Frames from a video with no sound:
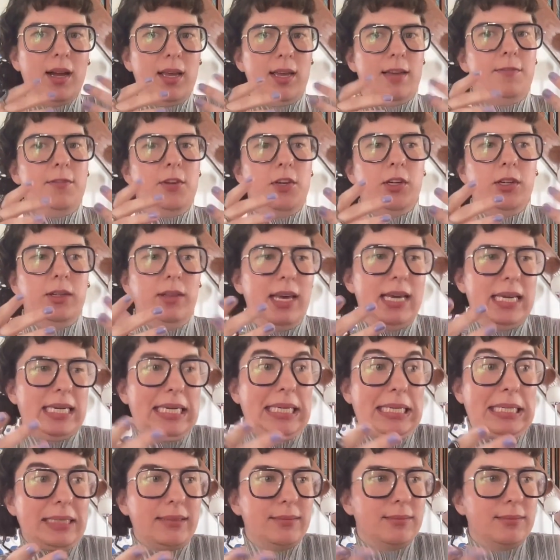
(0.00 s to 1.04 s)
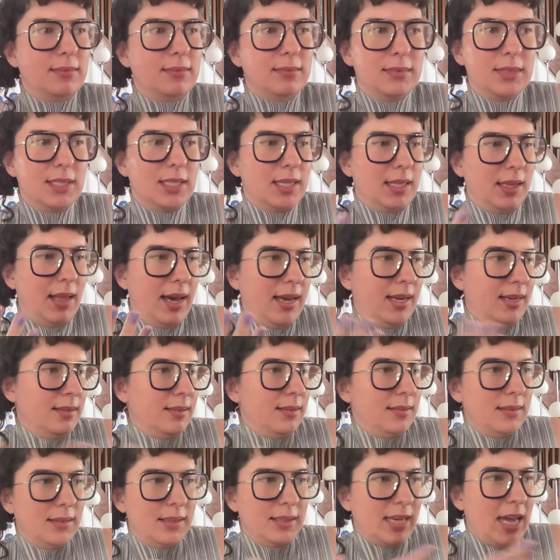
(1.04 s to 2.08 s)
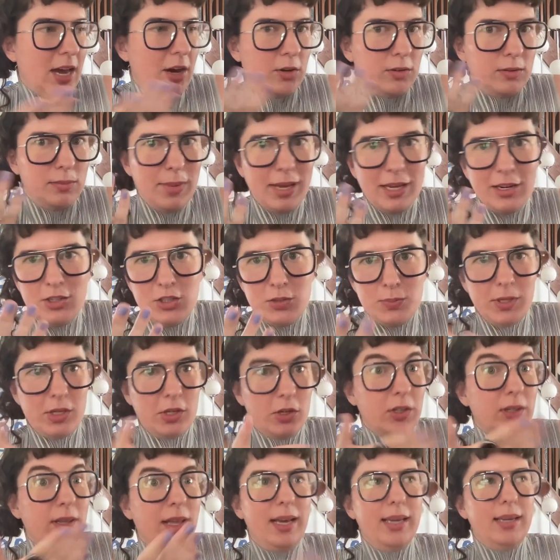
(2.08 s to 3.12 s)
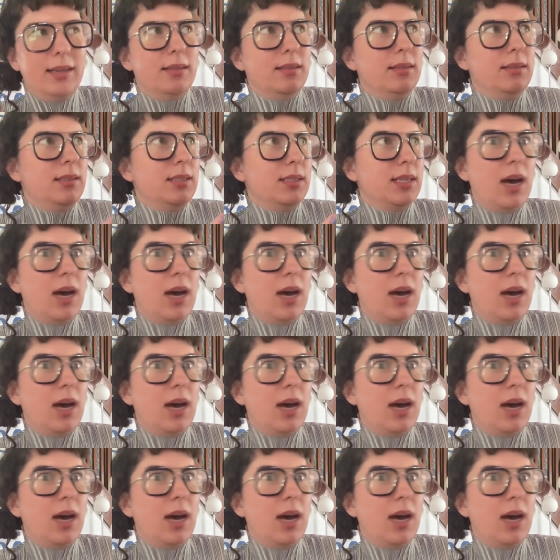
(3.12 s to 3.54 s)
If you're like in client account management or client